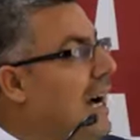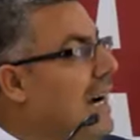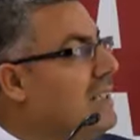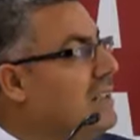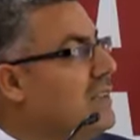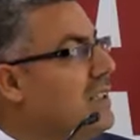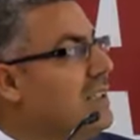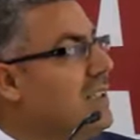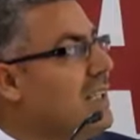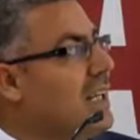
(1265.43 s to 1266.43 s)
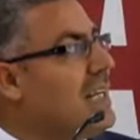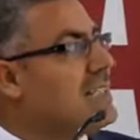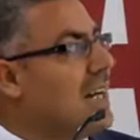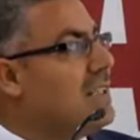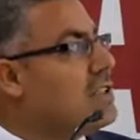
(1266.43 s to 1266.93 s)
Active learning
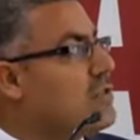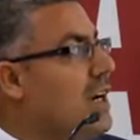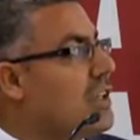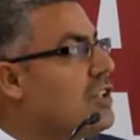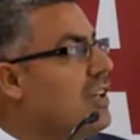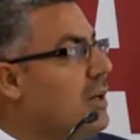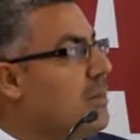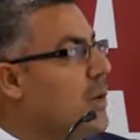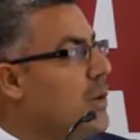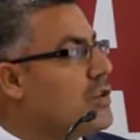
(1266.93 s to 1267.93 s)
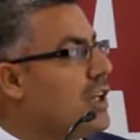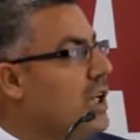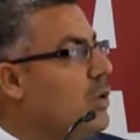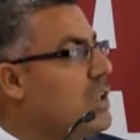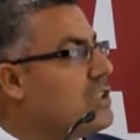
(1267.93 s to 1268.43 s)
is an instructional approach
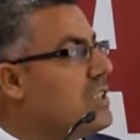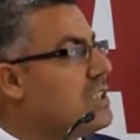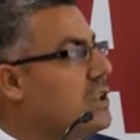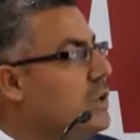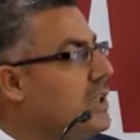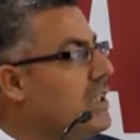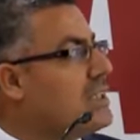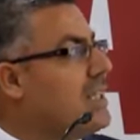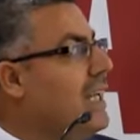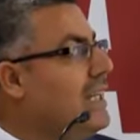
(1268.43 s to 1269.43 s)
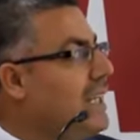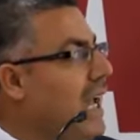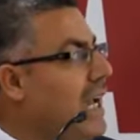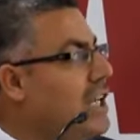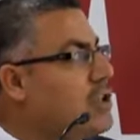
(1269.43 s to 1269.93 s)
in which the students
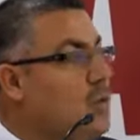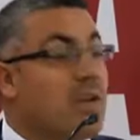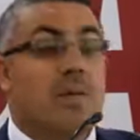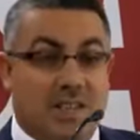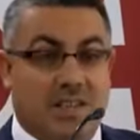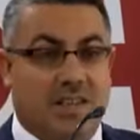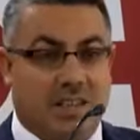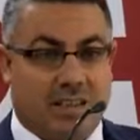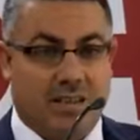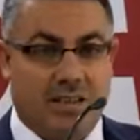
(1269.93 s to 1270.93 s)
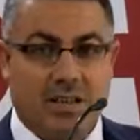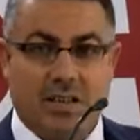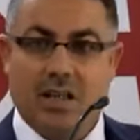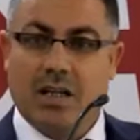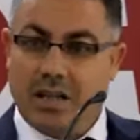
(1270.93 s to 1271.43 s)
engage with the material.
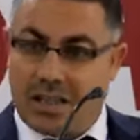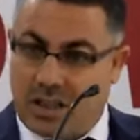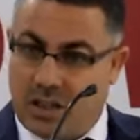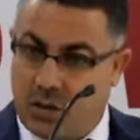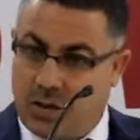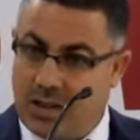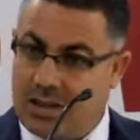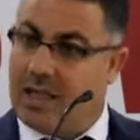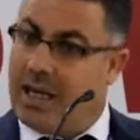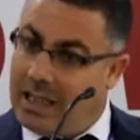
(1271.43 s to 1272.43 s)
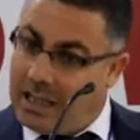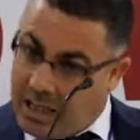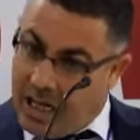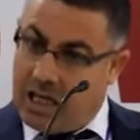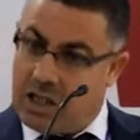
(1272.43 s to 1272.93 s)
The students
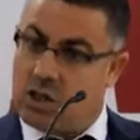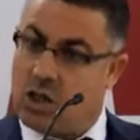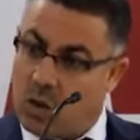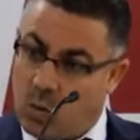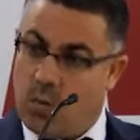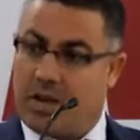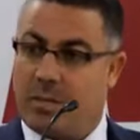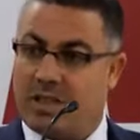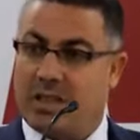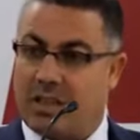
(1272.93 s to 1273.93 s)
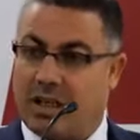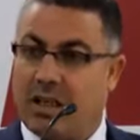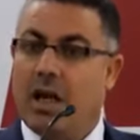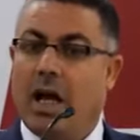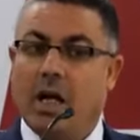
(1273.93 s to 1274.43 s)
engage with the material
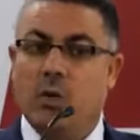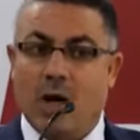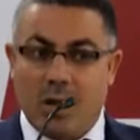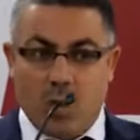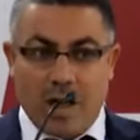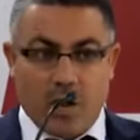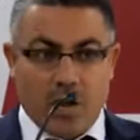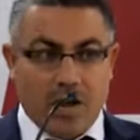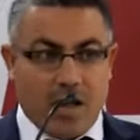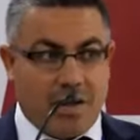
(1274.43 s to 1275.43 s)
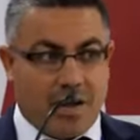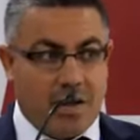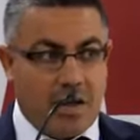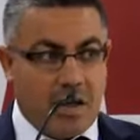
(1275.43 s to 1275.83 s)
in one way or another.